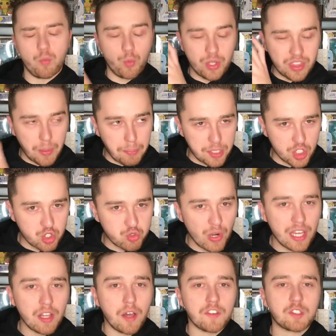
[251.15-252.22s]
with the
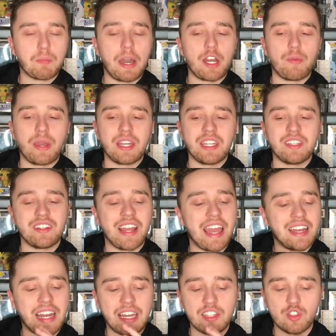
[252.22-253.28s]
portrayal of Spider-Man here,
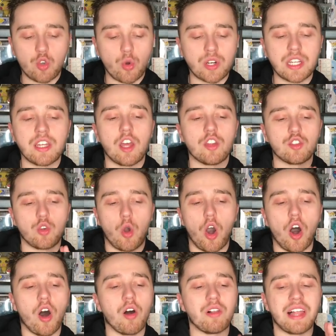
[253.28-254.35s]
and I adored it to
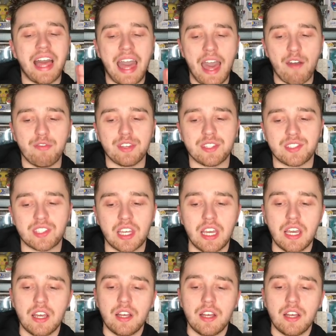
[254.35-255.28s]
all heavens.